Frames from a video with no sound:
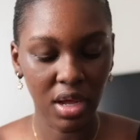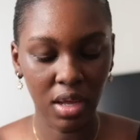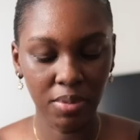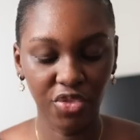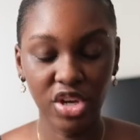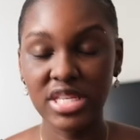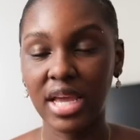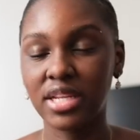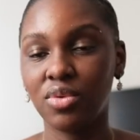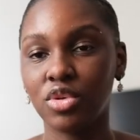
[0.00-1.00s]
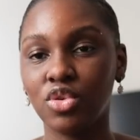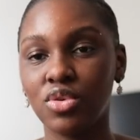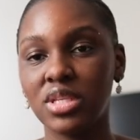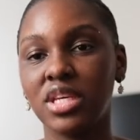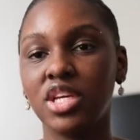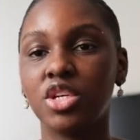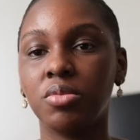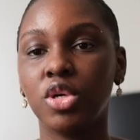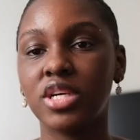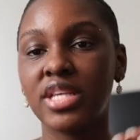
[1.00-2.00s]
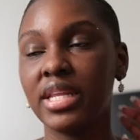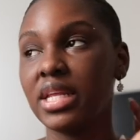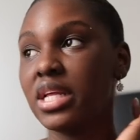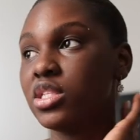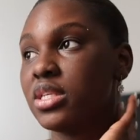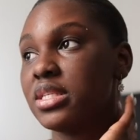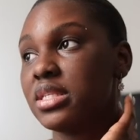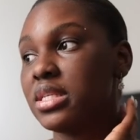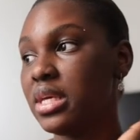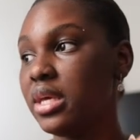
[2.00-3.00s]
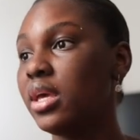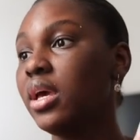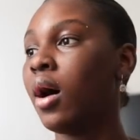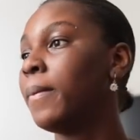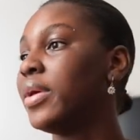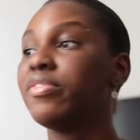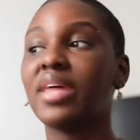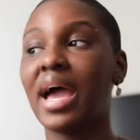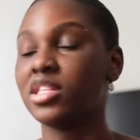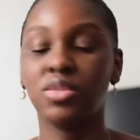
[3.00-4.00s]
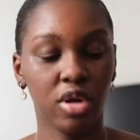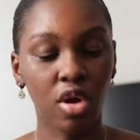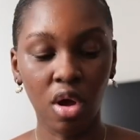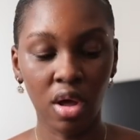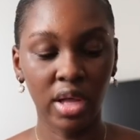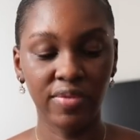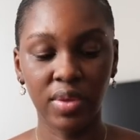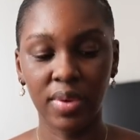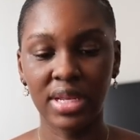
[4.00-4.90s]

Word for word: um, the first thing i did was go to the kitchen because i needed to see um, if the ants were gone if they were